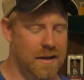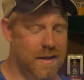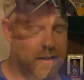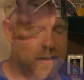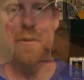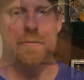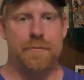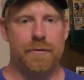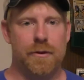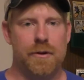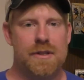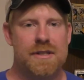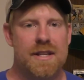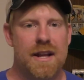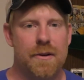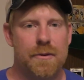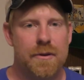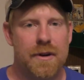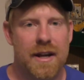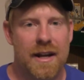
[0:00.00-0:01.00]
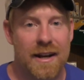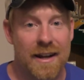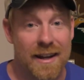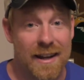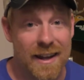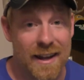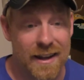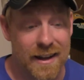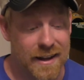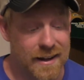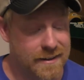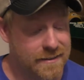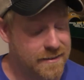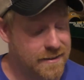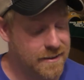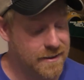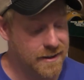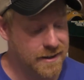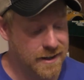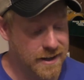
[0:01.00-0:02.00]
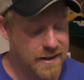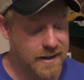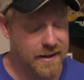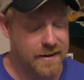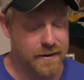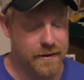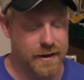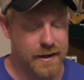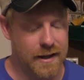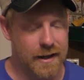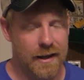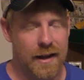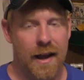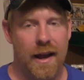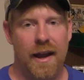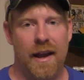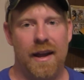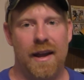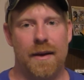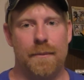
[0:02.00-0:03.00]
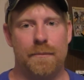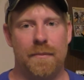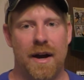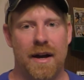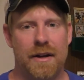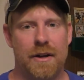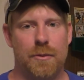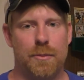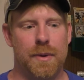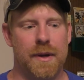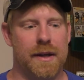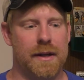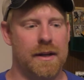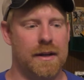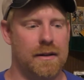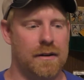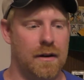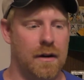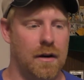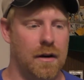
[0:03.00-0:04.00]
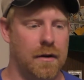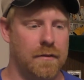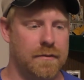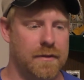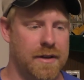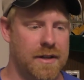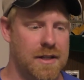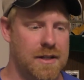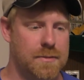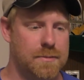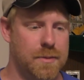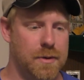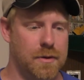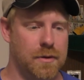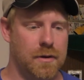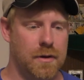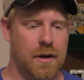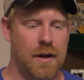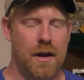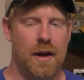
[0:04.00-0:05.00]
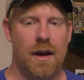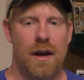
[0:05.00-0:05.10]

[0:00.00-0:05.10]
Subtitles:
All right, folks, now we're gonna get into the nitty-gritty and my opinion of this boot.